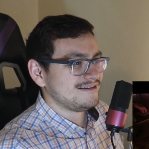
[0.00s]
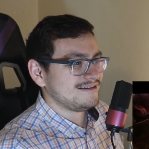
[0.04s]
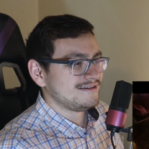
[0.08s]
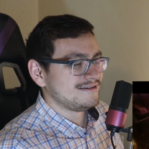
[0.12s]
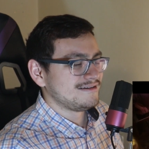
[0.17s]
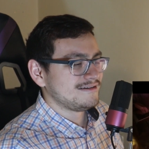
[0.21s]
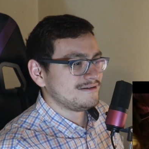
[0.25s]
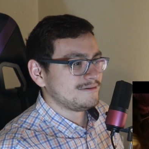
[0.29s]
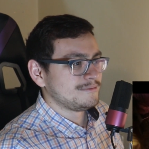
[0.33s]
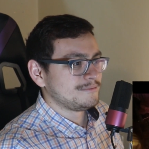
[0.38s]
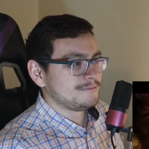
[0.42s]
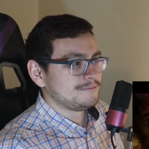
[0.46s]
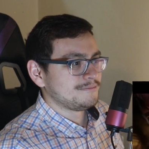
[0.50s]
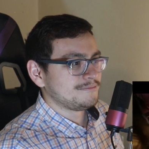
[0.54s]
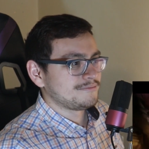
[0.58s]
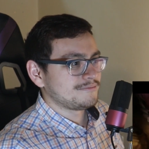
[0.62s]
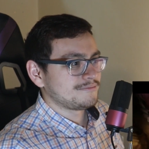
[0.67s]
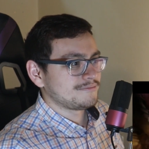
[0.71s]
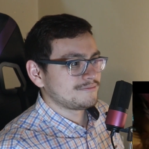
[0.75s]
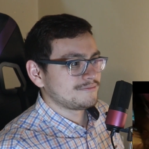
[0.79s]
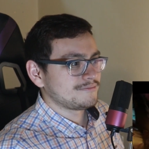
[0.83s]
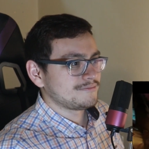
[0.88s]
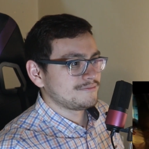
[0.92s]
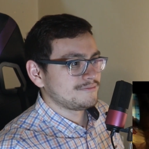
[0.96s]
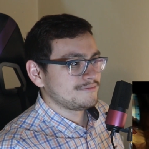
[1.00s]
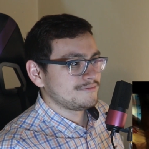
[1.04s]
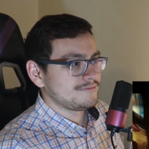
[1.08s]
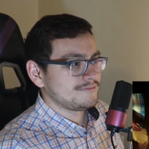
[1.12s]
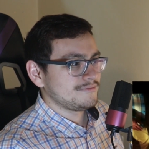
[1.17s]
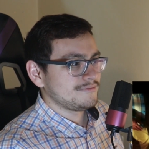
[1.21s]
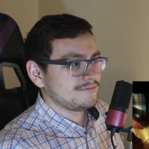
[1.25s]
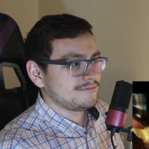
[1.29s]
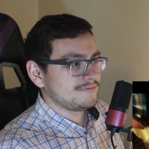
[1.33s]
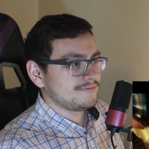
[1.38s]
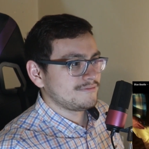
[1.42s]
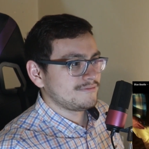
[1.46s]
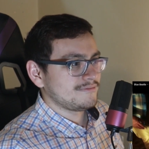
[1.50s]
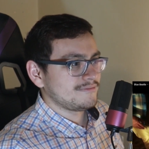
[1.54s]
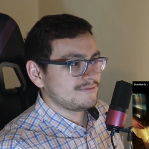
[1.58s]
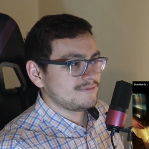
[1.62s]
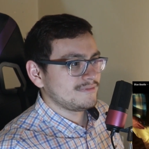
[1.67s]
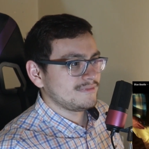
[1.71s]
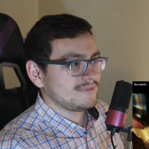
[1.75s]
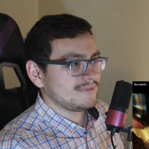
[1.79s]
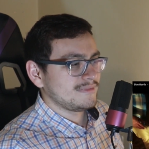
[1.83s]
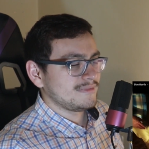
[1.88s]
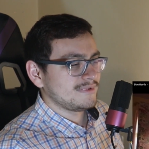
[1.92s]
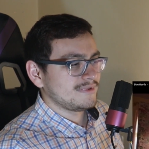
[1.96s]

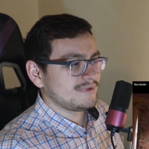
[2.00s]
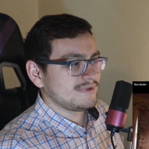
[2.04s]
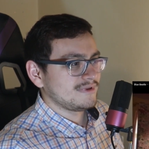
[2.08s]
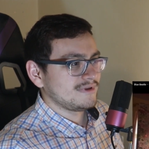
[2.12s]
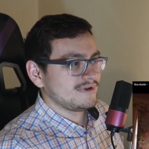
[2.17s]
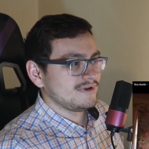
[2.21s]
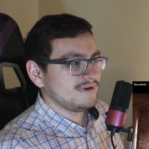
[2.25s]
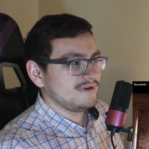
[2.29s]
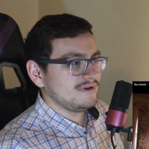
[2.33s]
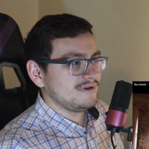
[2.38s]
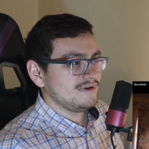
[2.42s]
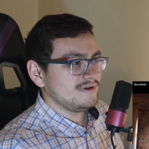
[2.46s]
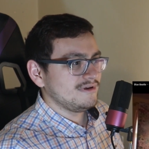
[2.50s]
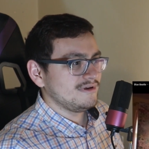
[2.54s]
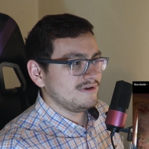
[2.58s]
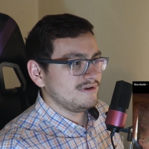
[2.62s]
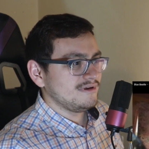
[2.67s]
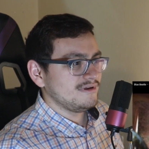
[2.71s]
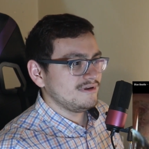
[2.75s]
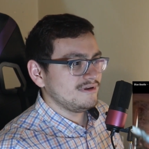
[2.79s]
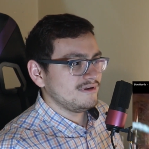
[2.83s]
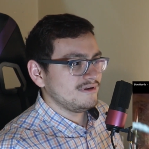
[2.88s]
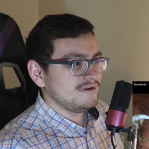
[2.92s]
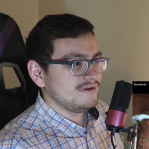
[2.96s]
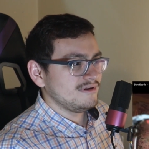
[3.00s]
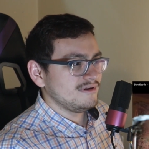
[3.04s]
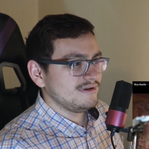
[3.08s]
(silence)